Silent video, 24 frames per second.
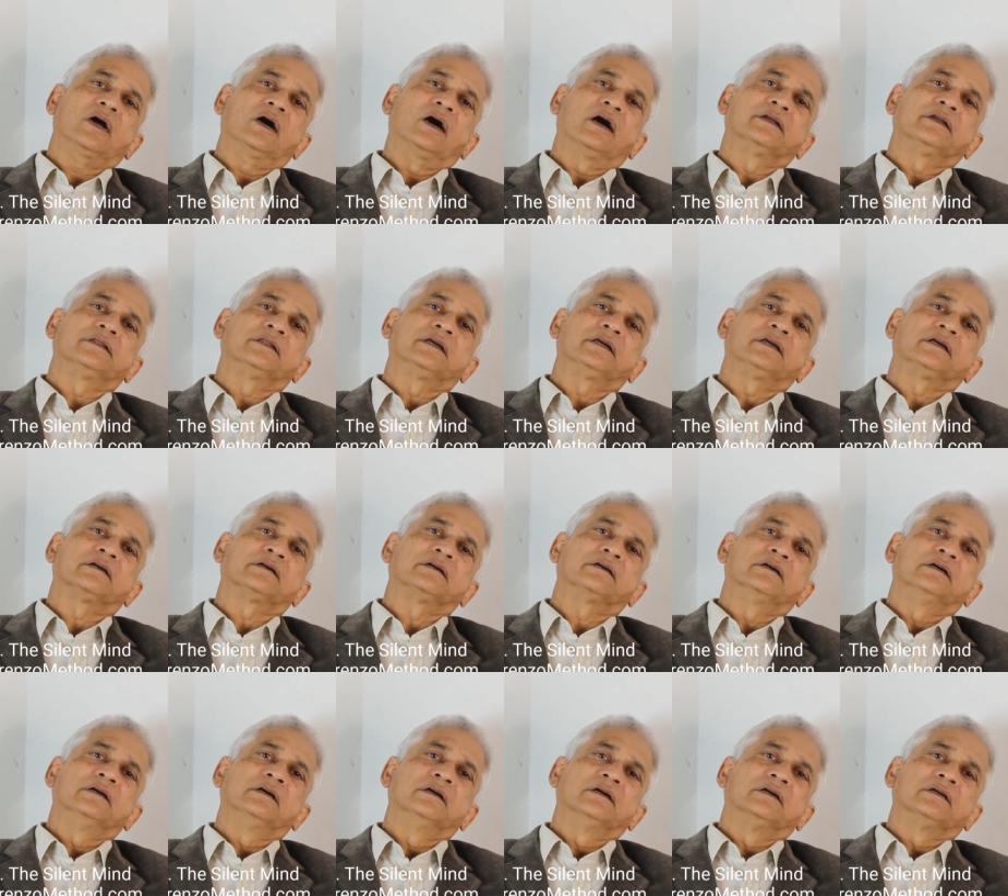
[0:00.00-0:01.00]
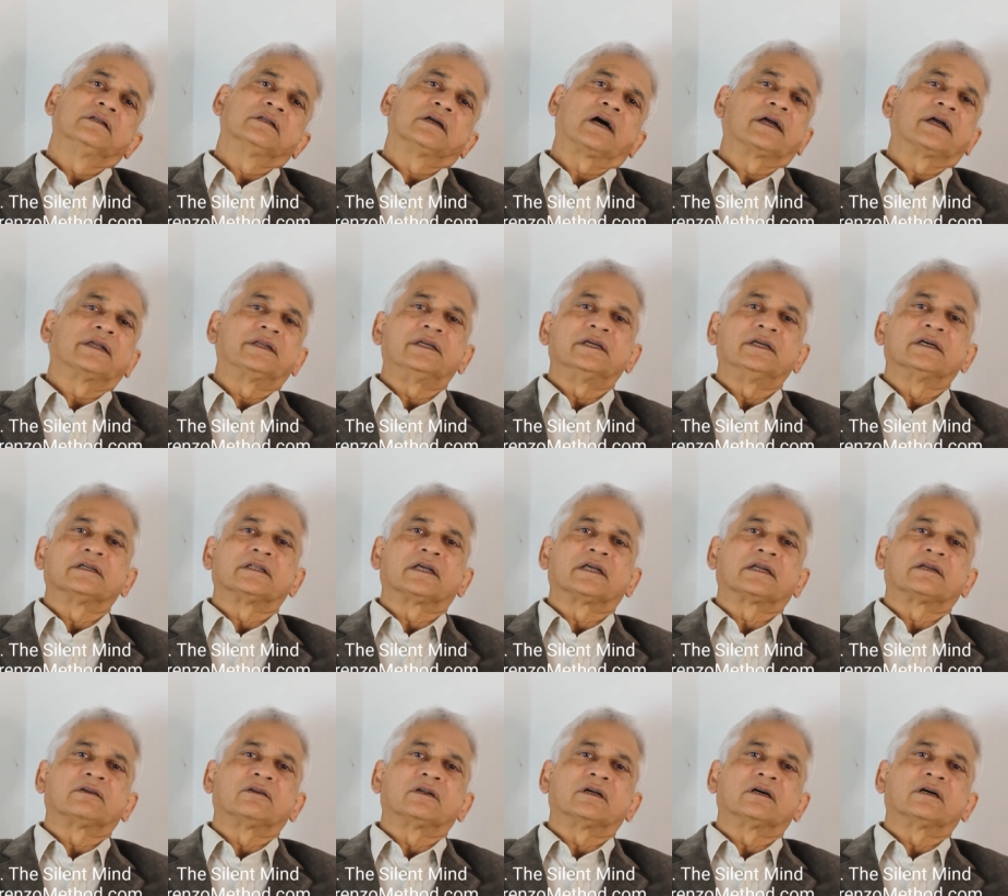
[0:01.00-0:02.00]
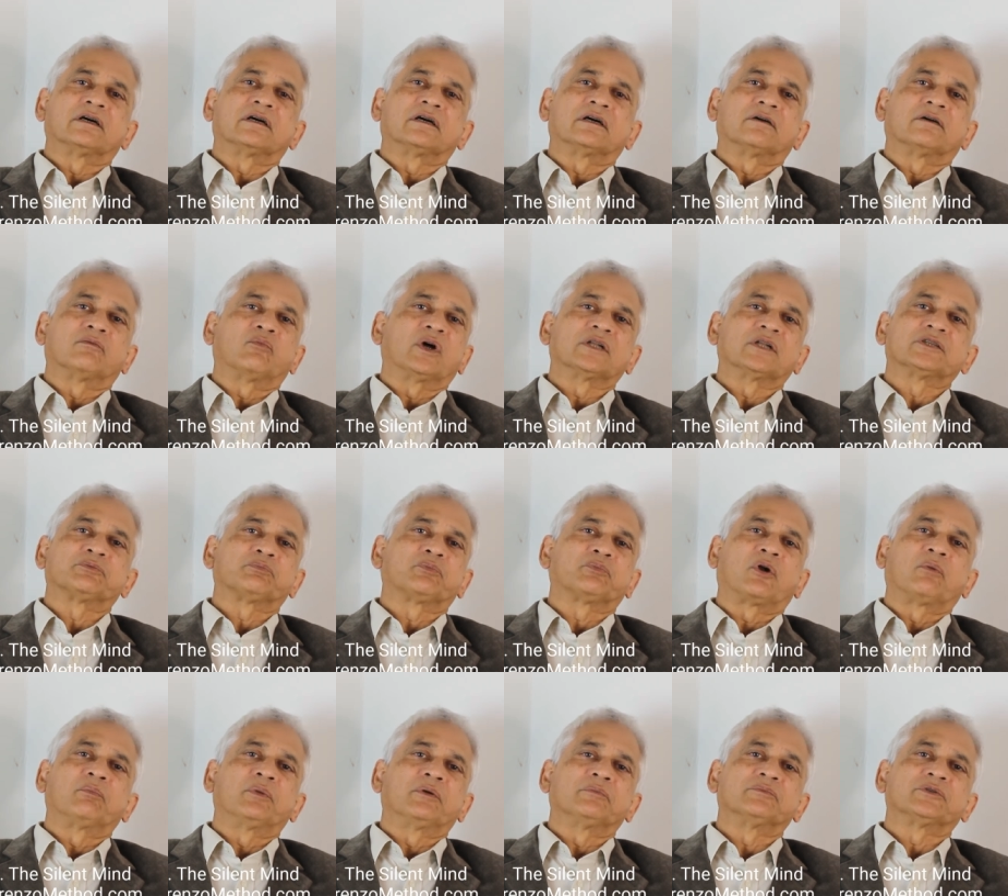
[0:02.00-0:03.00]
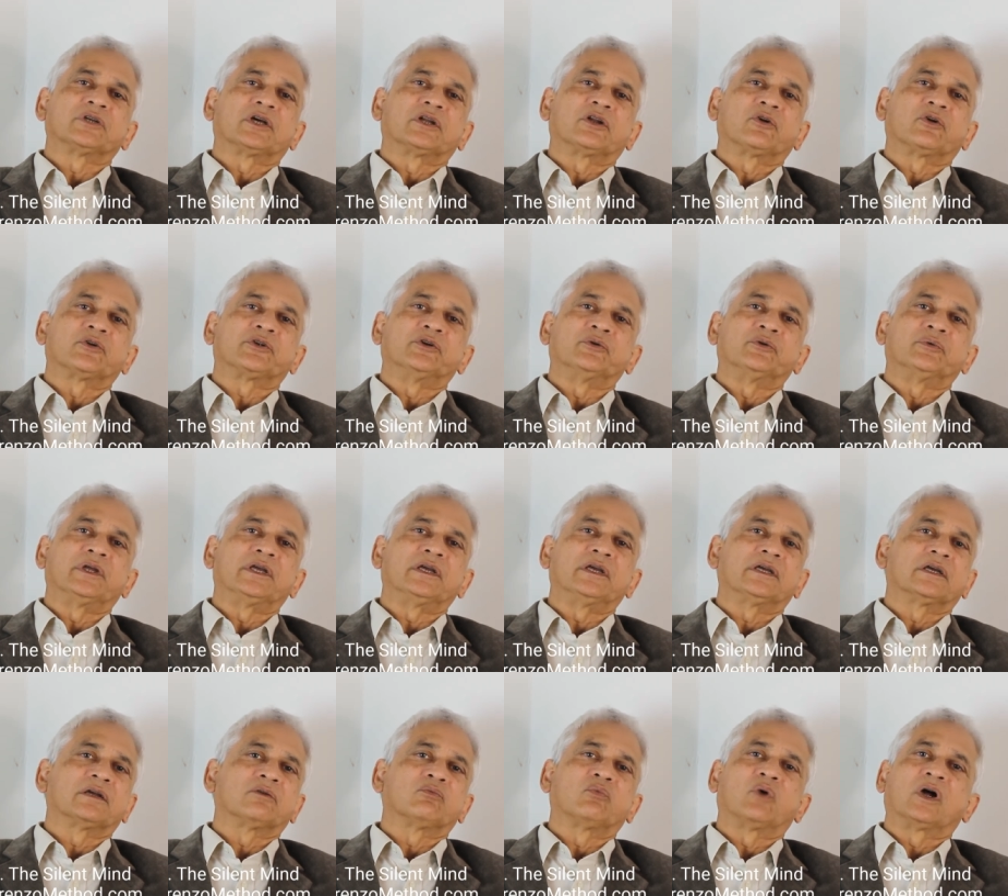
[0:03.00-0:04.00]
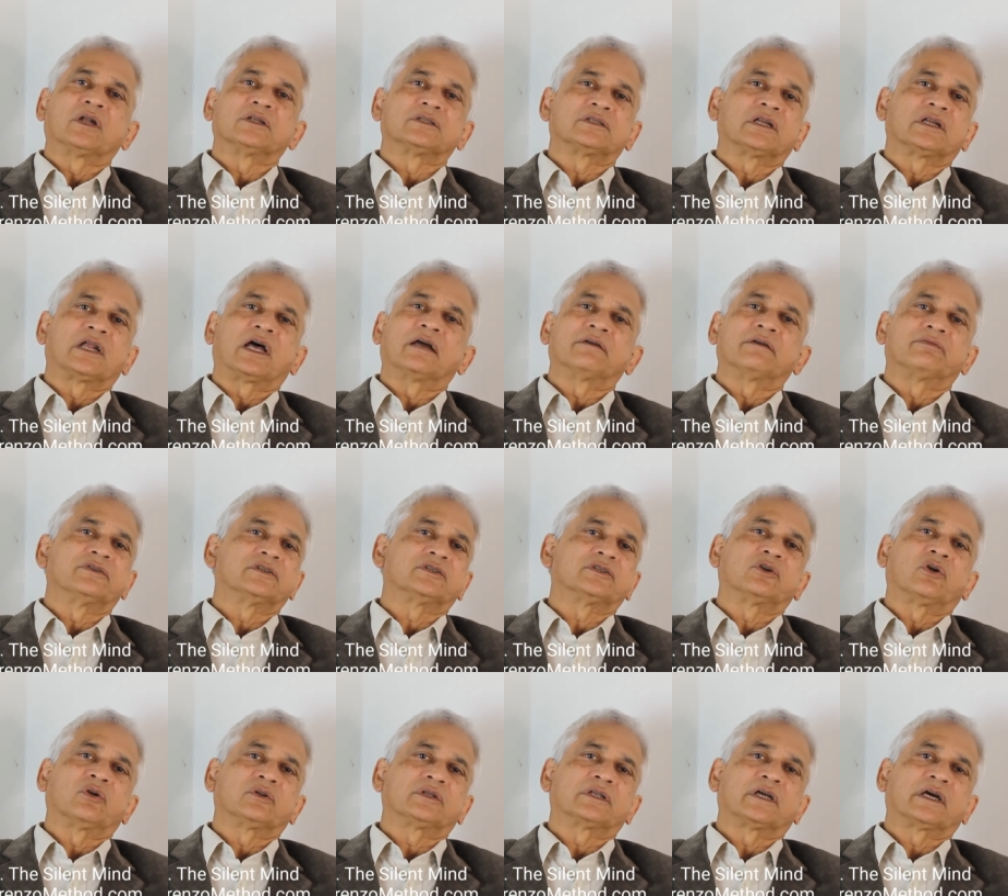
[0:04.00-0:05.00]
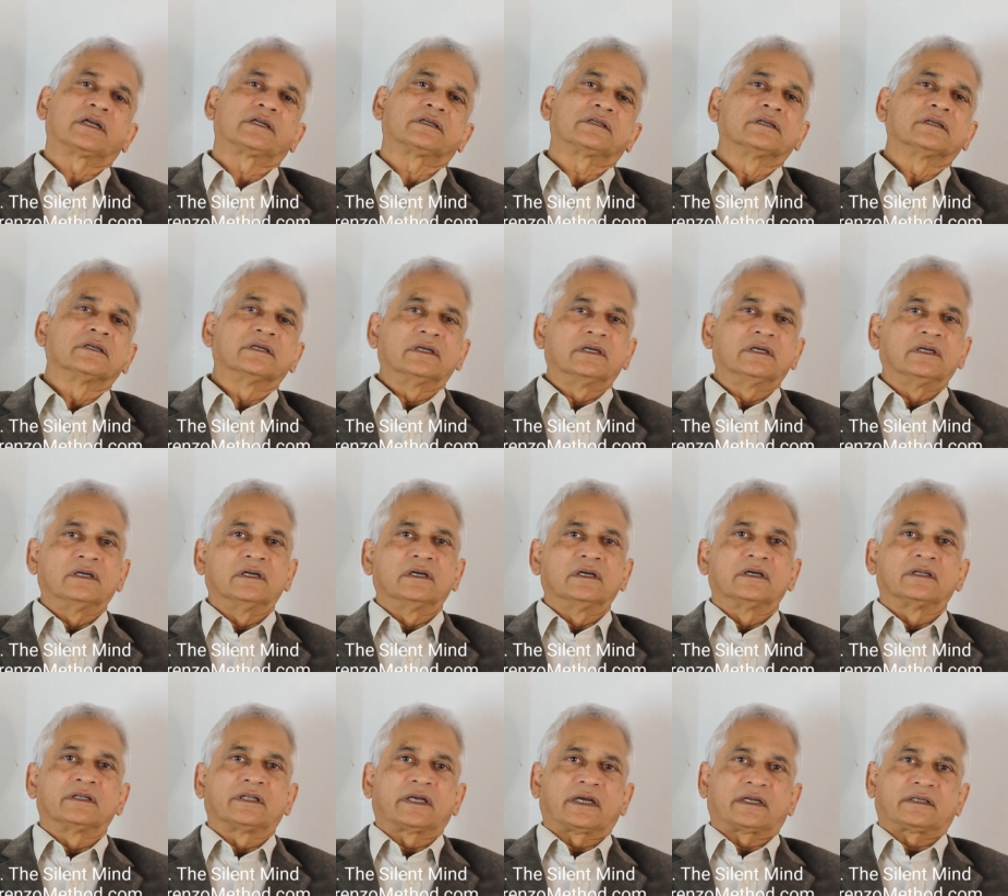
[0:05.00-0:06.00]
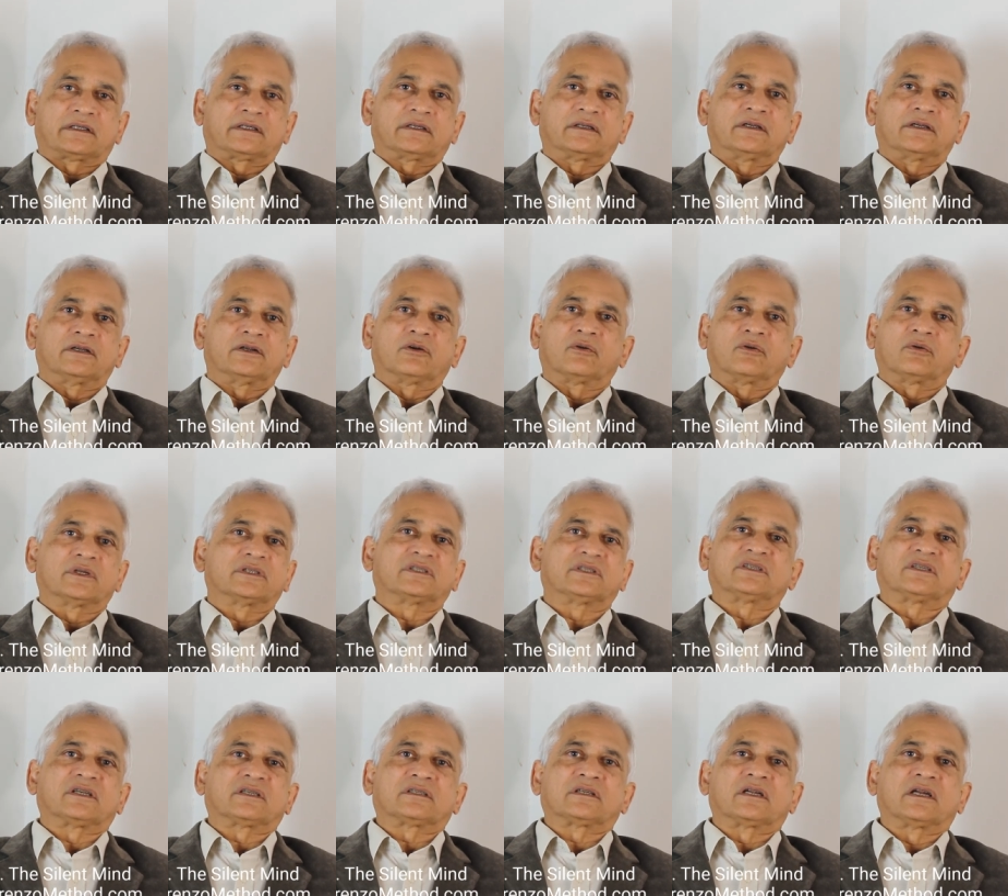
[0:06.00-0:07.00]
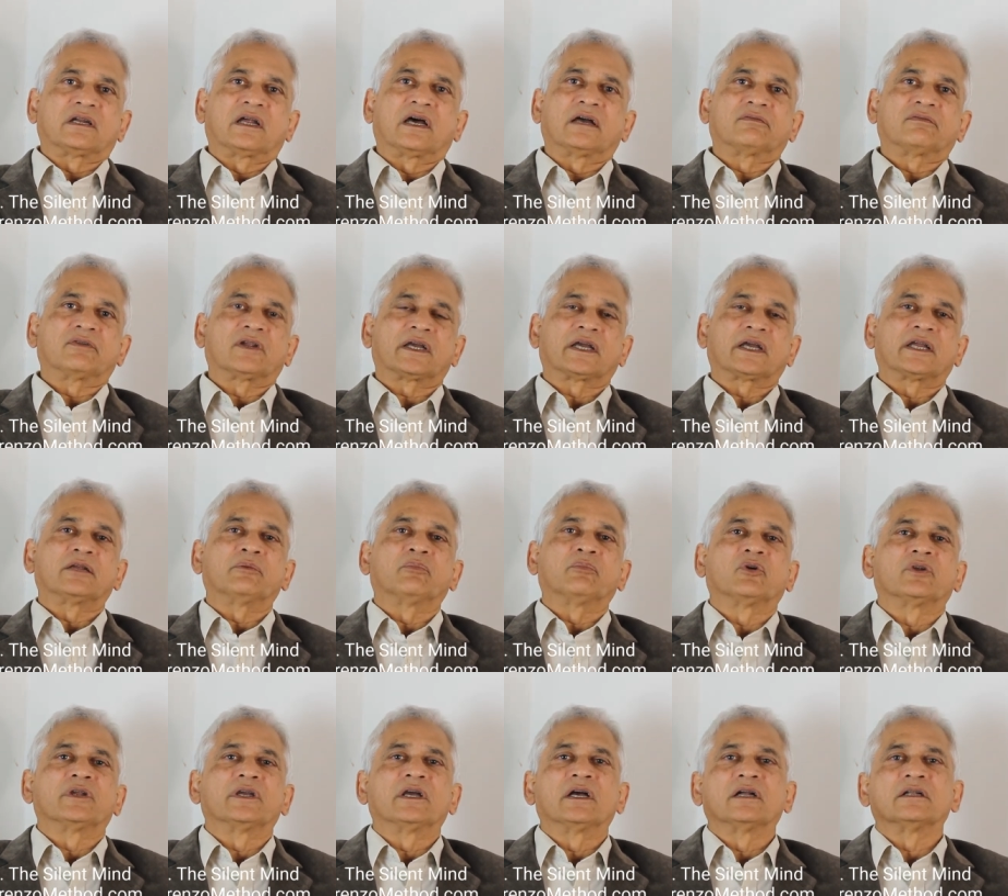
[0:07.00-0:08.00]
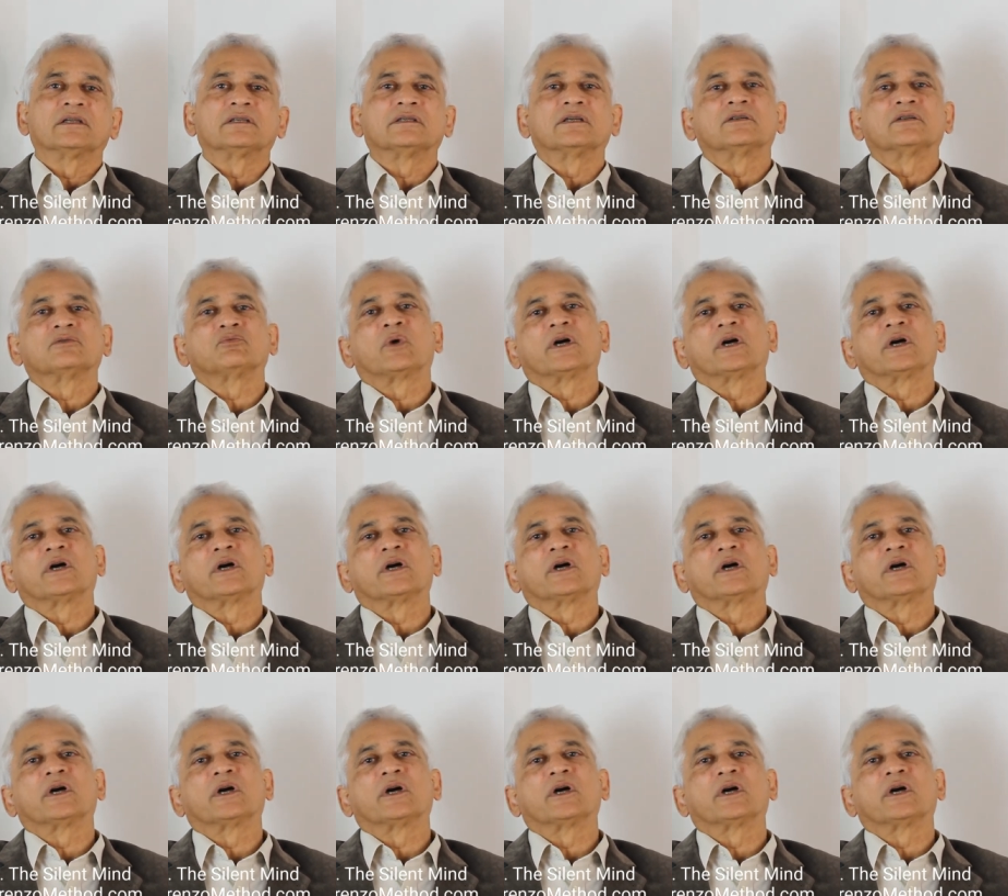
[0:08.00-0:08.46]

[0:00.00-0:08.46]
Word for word: I think the idea that uh, one's problems are not unique and one's life is not that that you know it's just a life like anybody else's.